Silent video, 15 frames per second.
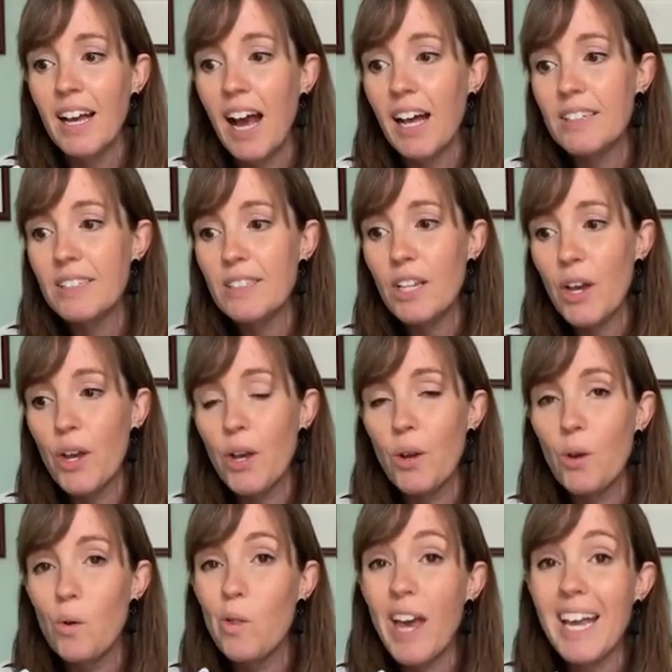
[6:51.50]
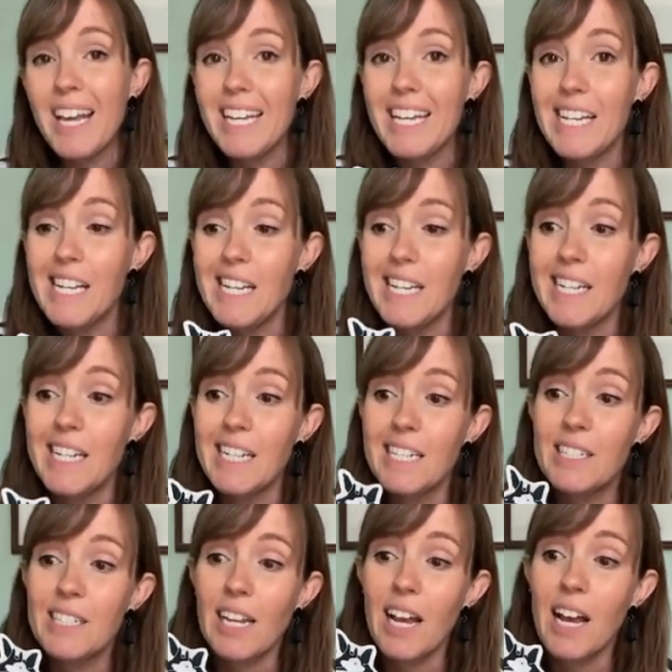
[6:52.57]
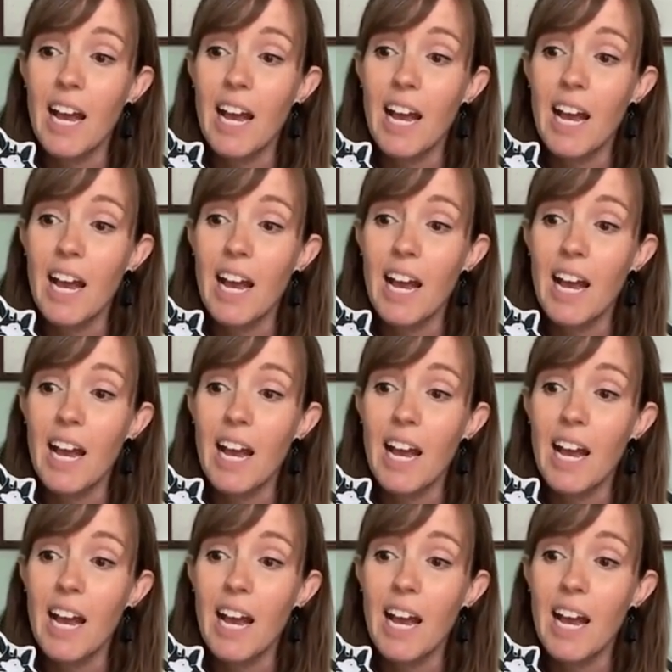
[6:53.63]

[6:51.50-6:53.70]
So they eat